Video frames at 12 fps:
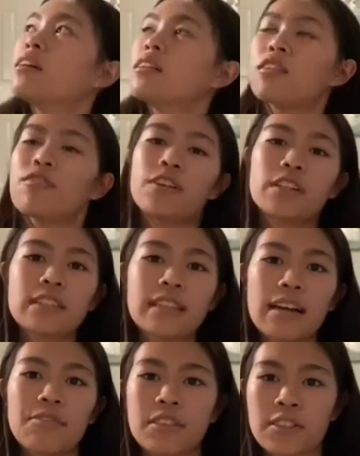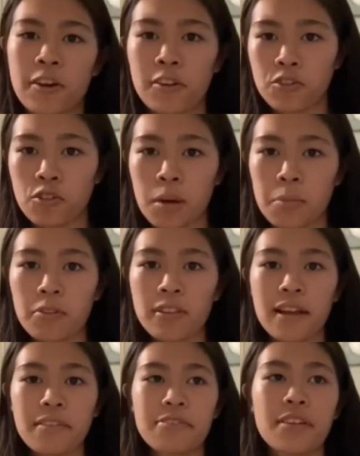The first clef is called treble
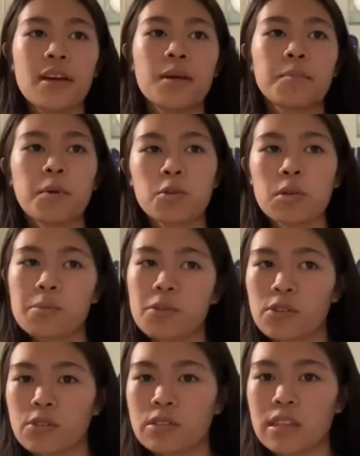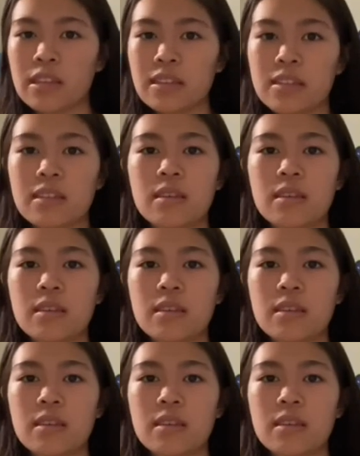clef. Most people use this,